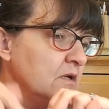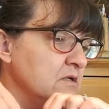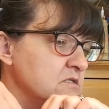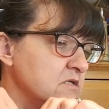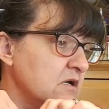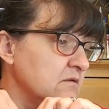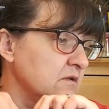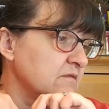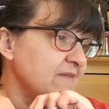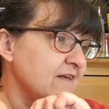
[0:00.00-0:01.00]
So
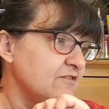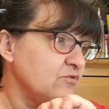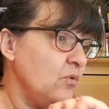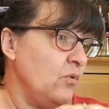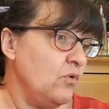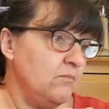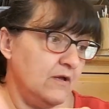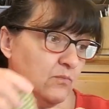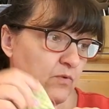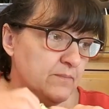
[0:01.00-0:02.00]
that's all
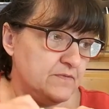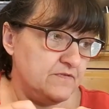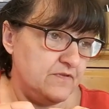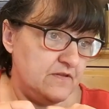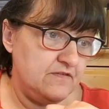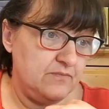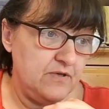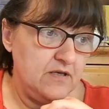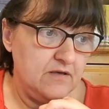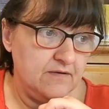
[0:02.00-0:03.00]
my whips for this
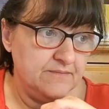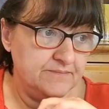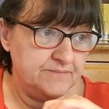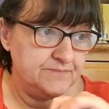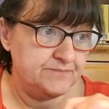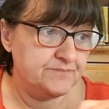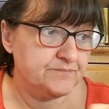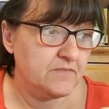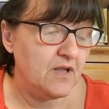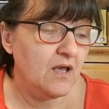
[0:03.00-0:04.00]
week.
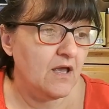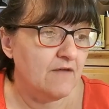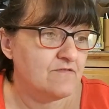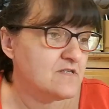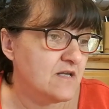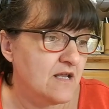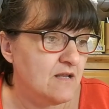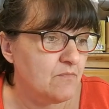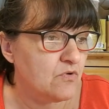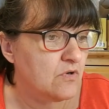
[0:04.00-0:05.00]
I haven't done any
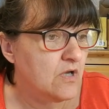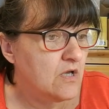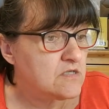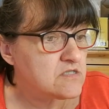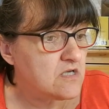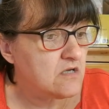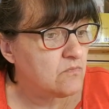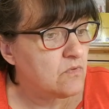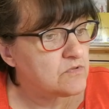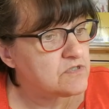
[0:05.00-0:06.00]
more. So
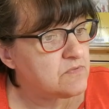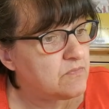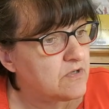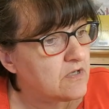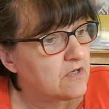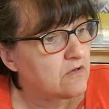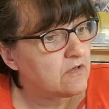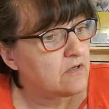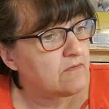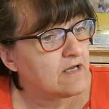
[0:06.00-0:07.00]
what do we work on?
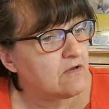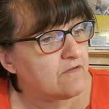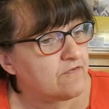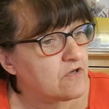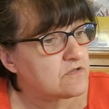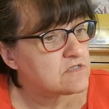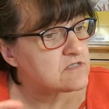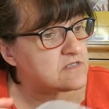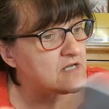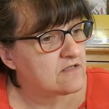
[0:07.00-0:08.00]
Oh, hang on, I forgot to
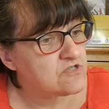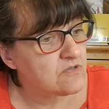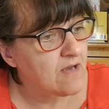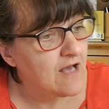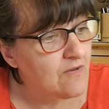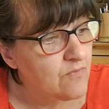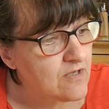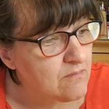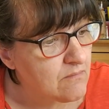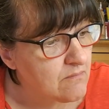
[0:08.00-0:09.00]
say to you.
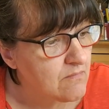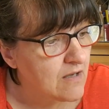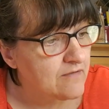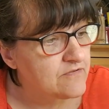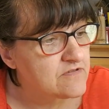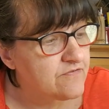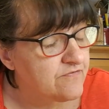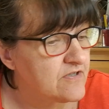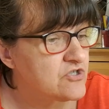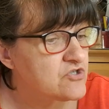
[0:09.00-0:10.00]
Halloween mouths, to
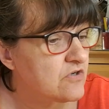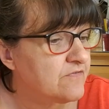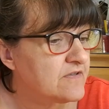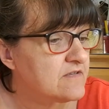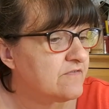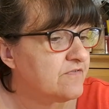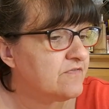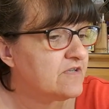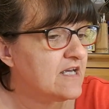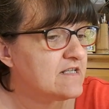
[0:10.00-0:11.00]
finish off, I did
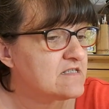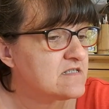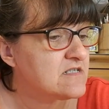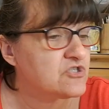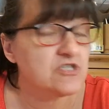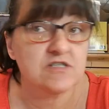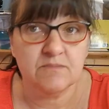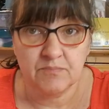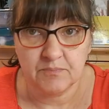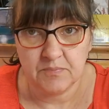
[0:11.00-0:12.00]
58 stitches
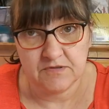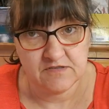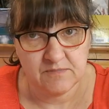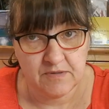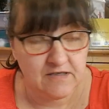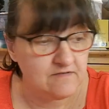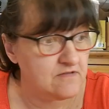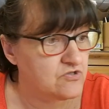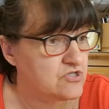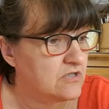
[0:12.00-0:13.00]
plus the back
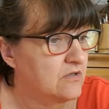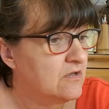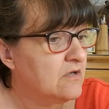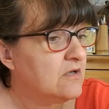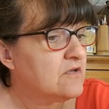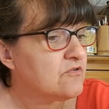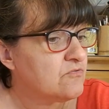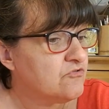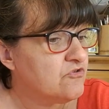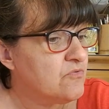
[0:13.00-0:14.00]
stitching. So it
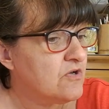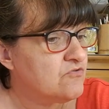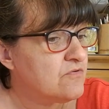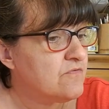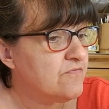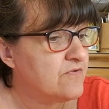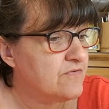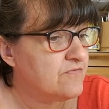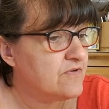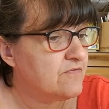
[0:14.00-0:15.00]
was
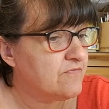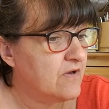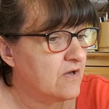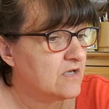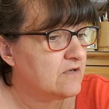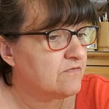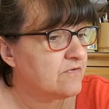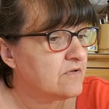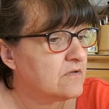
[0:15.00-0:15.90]
255